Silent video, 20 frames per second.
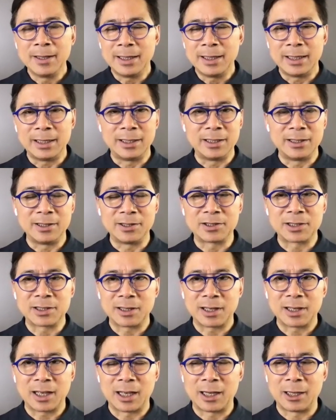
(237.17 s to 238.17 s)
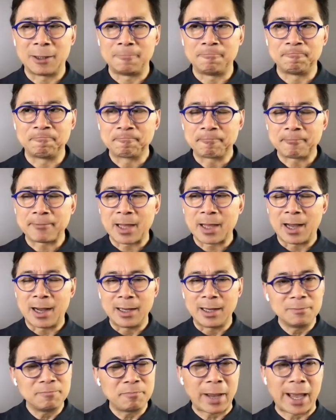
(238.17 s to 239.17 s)
is um,
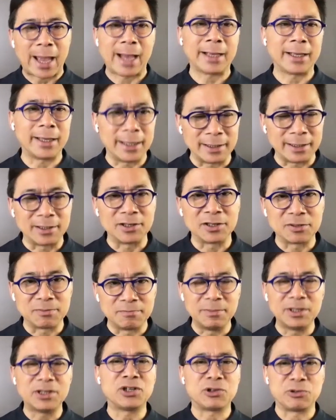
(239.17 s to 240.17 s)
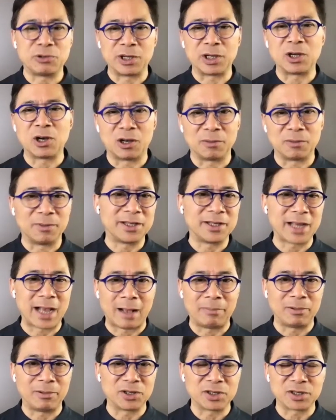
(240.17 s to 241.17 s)
unpacking this mystery called
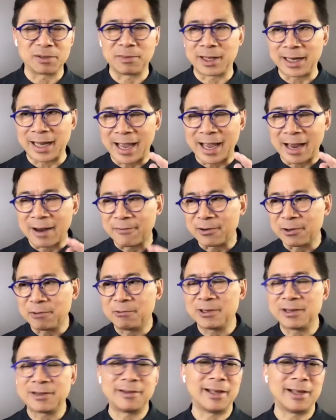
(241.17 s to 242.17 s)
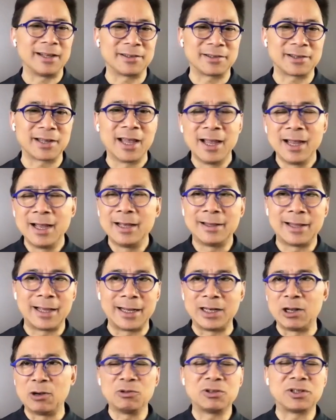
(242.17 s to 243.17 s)
metabolism that everyone thinks they know